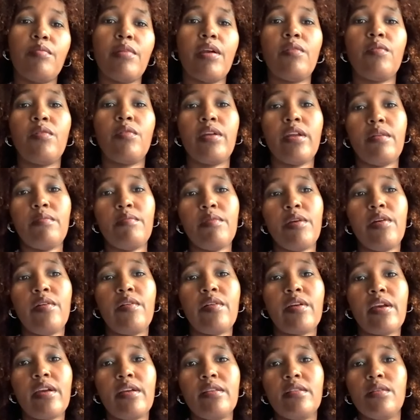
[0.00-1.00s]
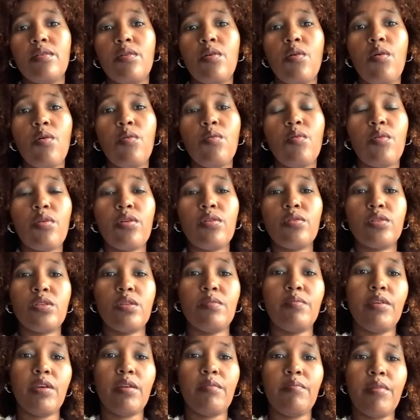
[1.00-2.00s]
I want America and the whole world to
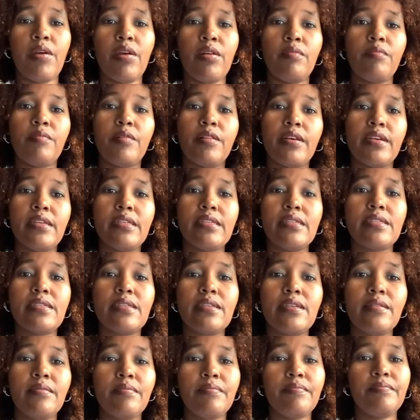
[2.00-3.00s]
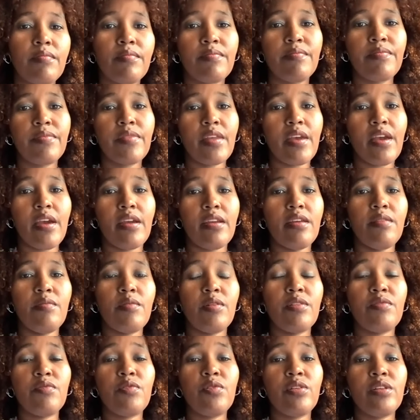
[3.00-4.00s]
be a better place. And
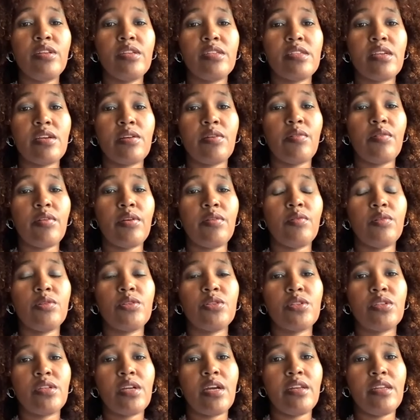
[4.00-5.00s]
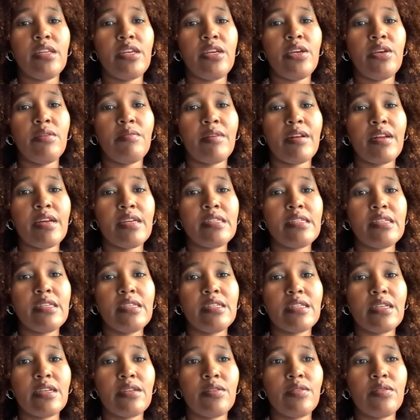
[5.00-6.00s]
even if we disagree, we should not dehumanize
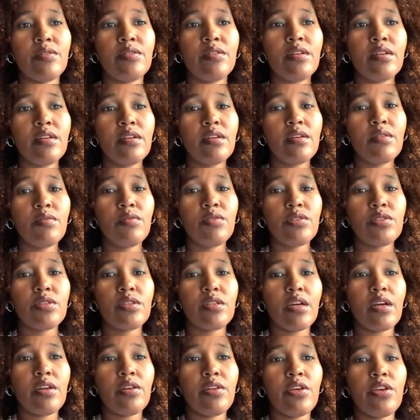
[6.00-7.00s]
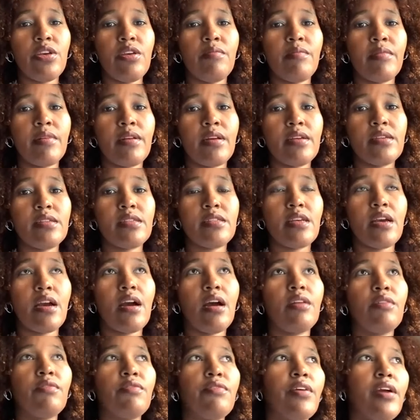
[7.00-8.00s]
each other. We should not dehumanize the
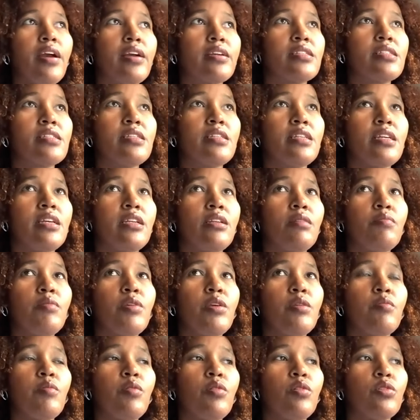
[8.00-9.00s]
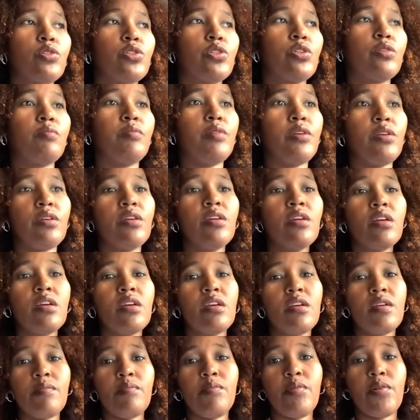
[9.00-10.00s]
unvaccinated people. Should be
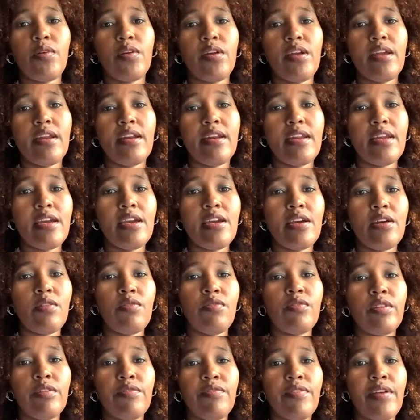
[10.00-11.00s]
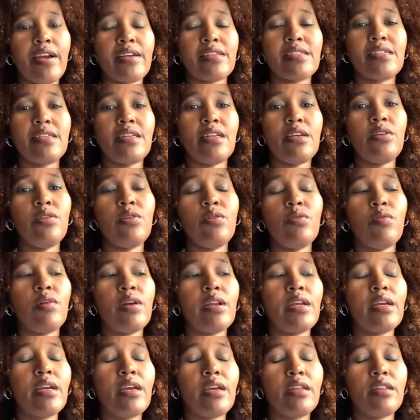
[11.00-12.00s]
put in here. The vaccinated, you want
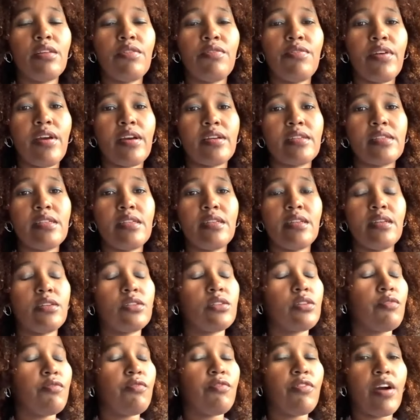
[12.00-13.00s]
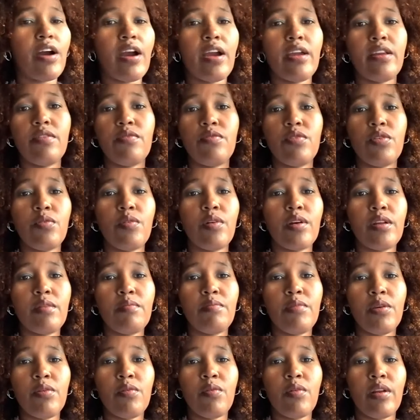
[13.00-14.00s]
to get the vaccination, fine. If you want to
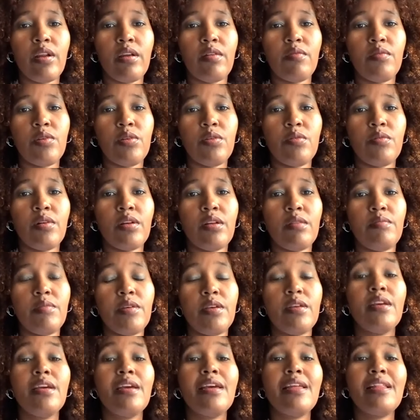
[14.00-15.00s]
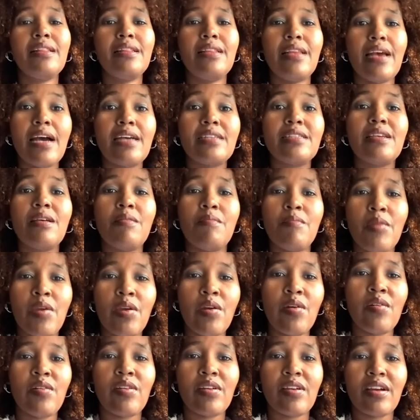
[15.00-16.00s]
be whatever you want to be, that's
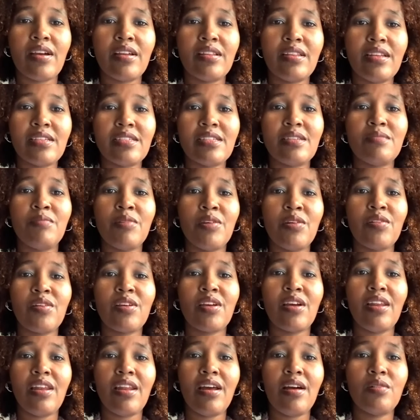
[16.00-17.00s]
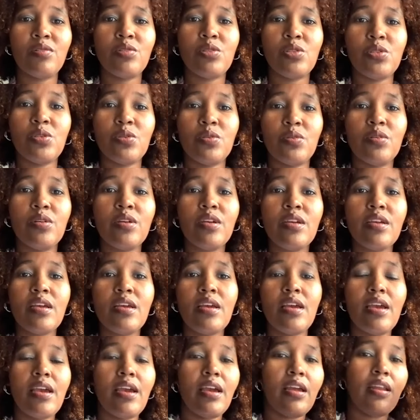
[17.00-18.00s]
America. That's America allows you.
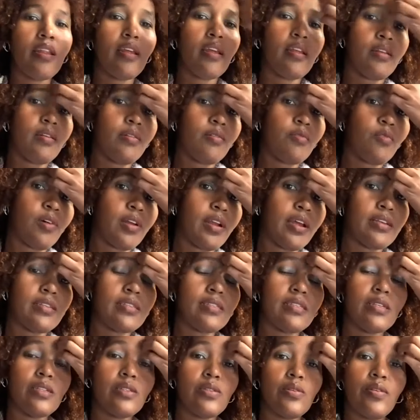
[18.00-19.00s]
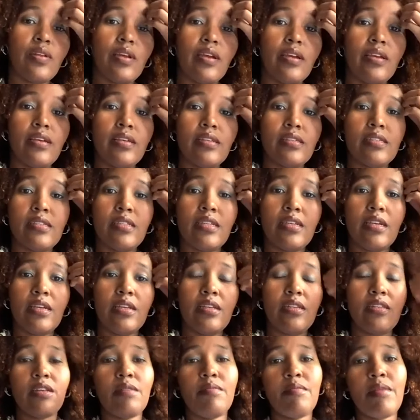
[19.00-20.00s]
And what I see today is the
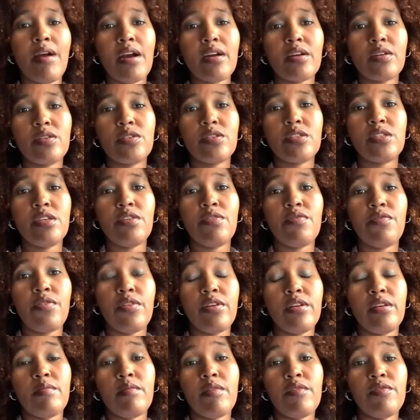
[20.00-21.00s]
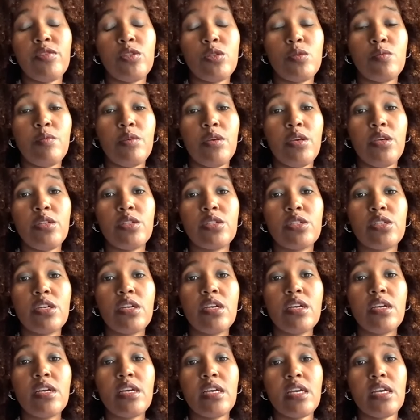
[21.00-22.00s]
democracy, freedom of speech
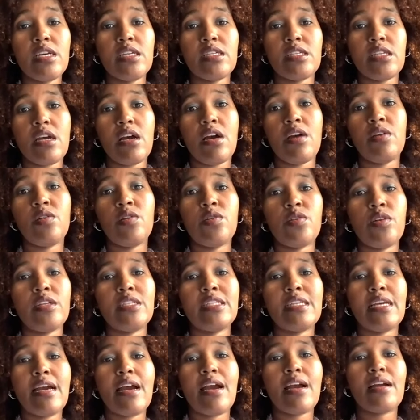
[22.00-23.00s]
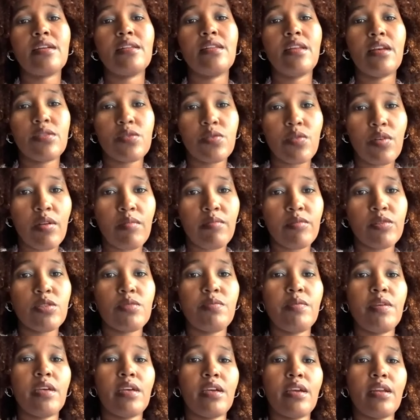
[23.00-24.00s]
is under attack. That's why I'm
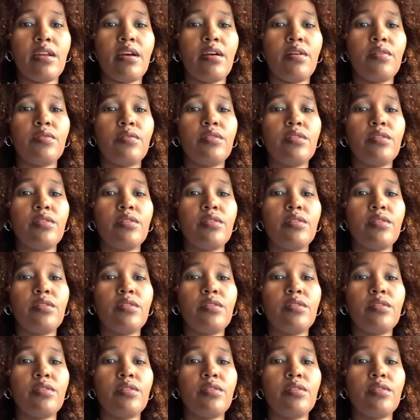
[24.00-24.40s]
speaking out.